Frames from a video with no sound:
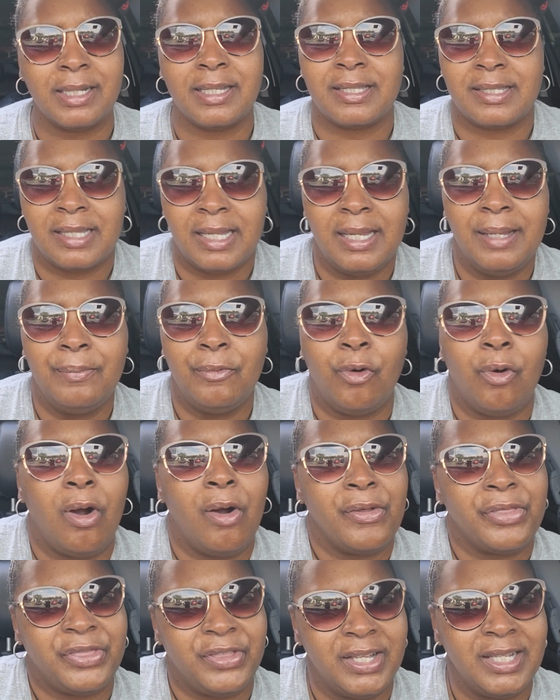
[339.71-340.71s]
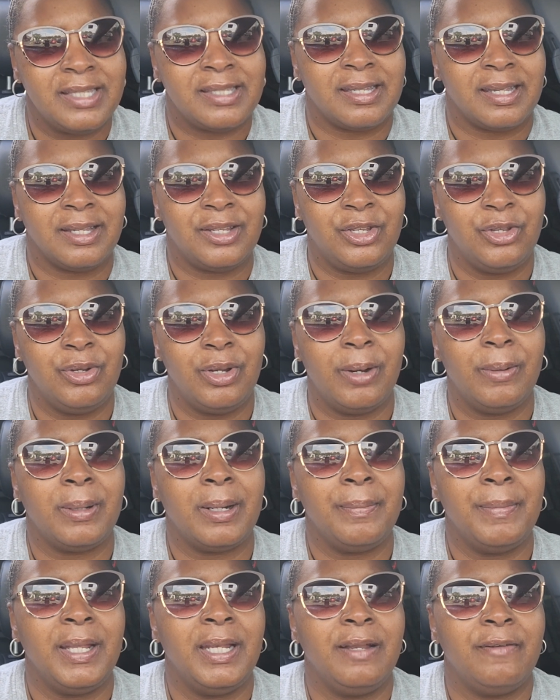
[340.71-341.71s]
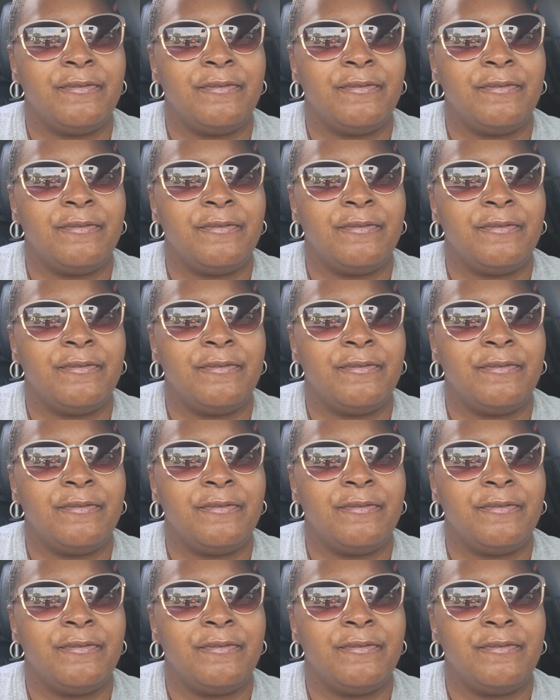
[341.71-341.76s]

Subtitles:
It seems more authentic. You know what I mean?